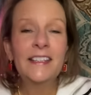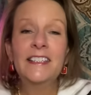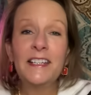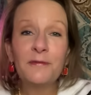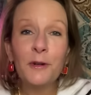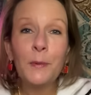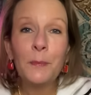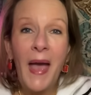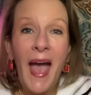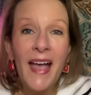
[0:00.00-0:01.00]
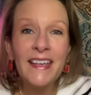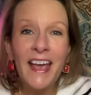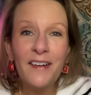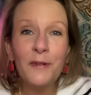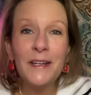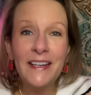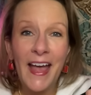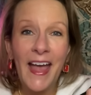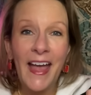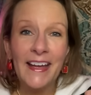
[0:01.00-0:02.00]
different bag every
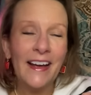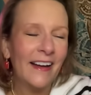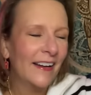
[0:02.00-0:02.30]
day.